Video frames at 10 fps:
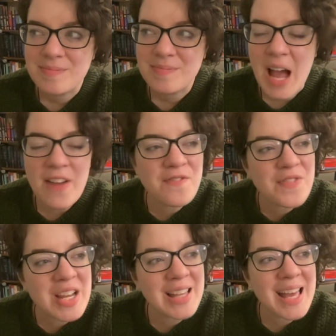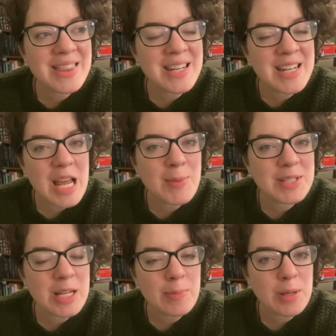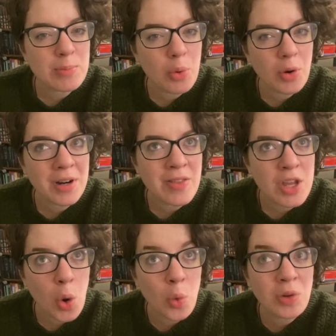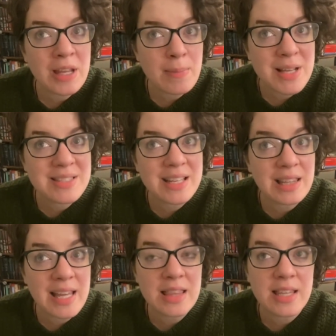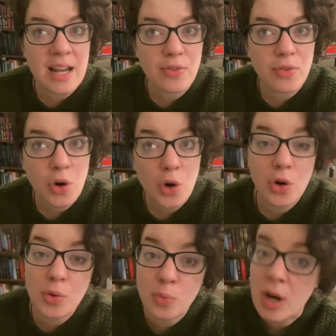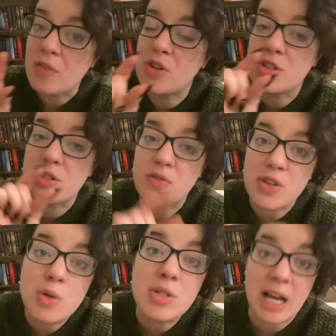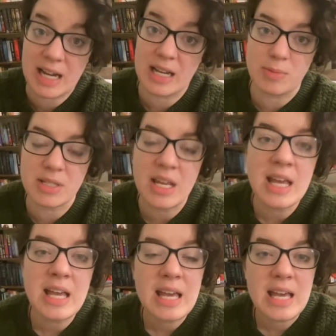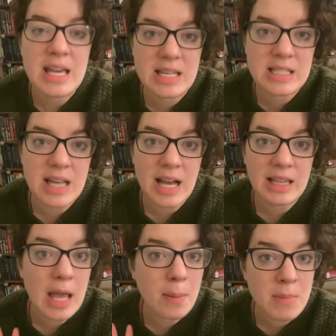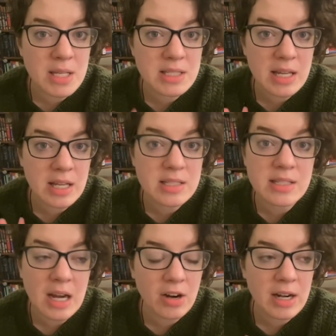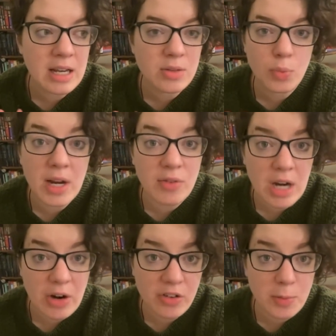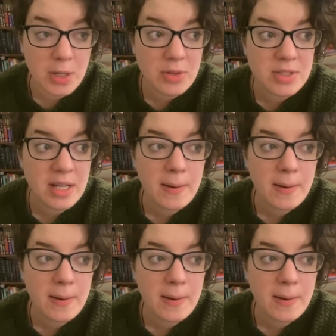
I feel like the name is going to be important, and the only missing link that I've heard referenced a few times is that like missing Asteri, whatever, how do you pronounce it.